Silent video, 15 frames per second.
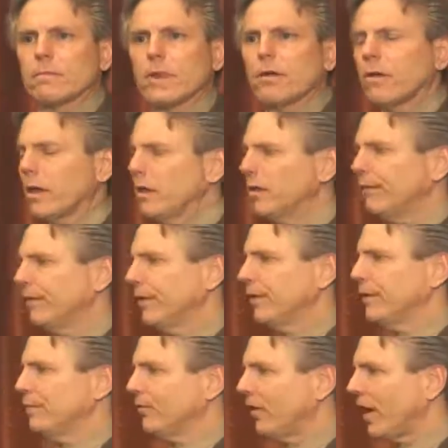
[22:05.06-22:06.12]
Okay, you have
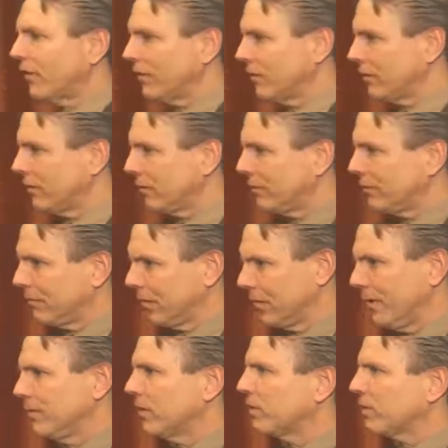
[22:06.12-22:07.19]
this objection,
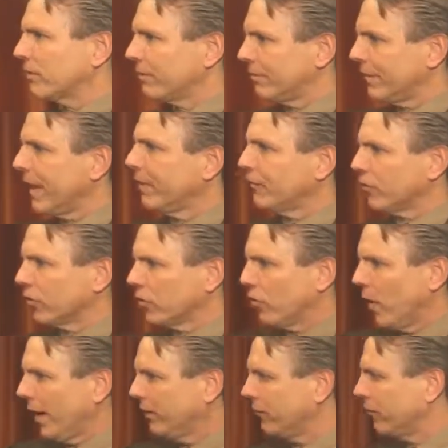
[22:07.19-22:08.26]
you have this natural
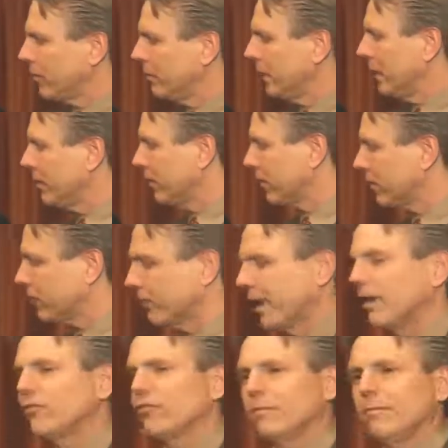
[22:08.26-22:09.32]
question about this
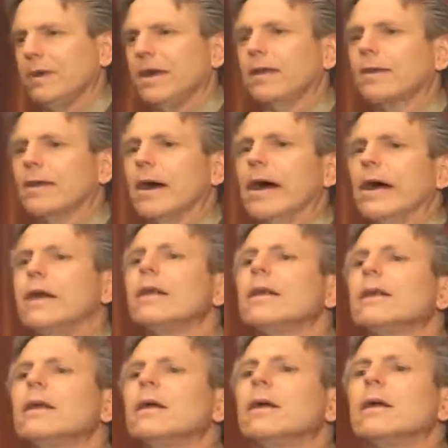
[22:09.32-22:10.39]
creation of mankind.
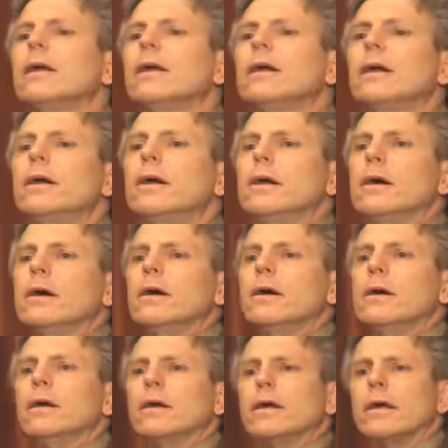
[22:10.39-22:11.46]

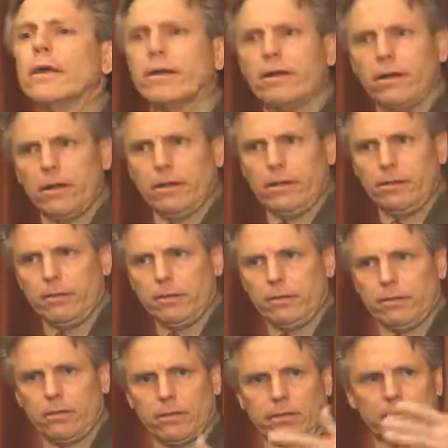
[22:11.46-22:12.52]
Here,
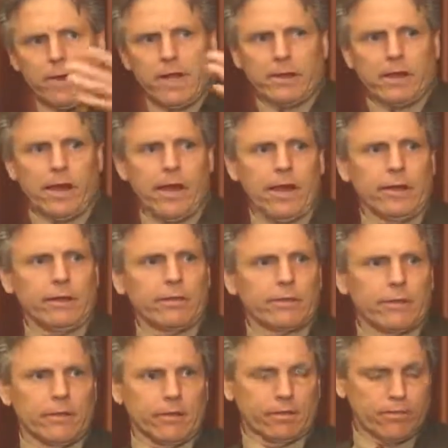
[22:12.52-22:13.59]
this mankind
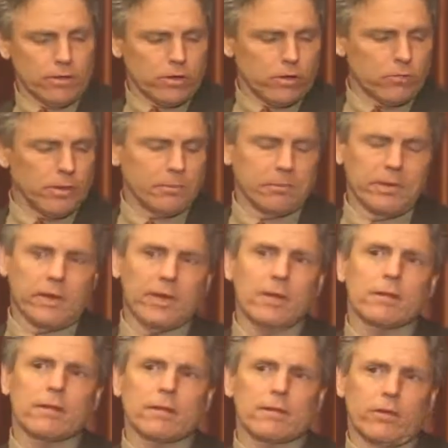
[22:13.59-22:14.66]
is this human
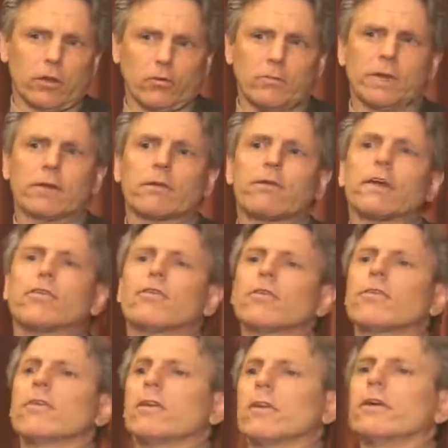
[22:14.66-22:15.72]
being, this human creature
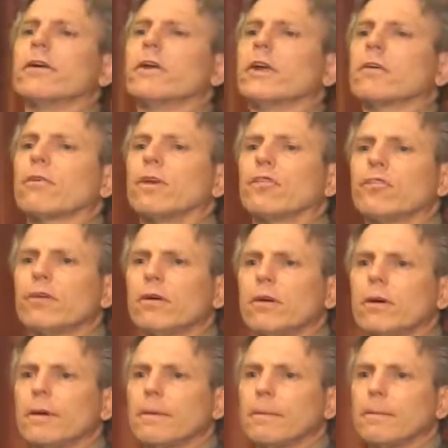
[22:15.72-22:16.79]
is a learning creature.
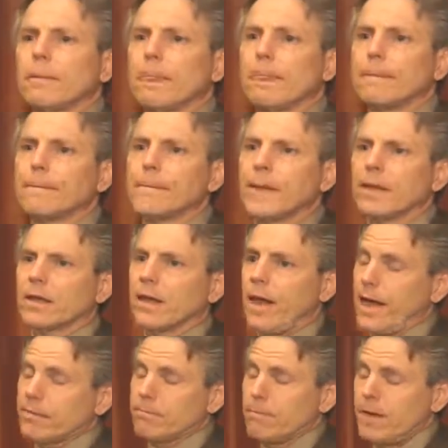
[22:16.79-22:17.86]
He
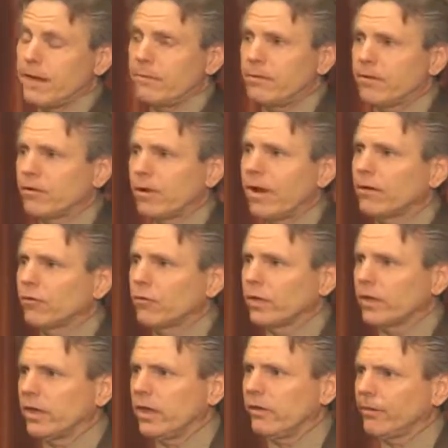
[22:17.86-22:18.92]
has many intellectual
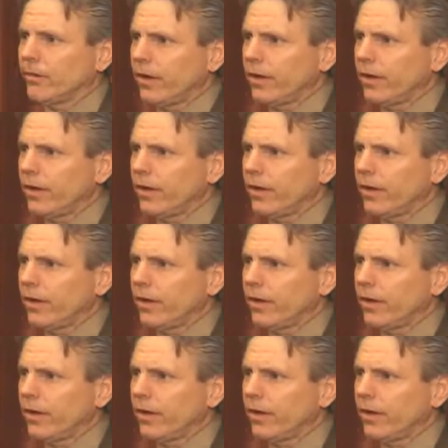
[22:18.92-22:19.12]
gifts.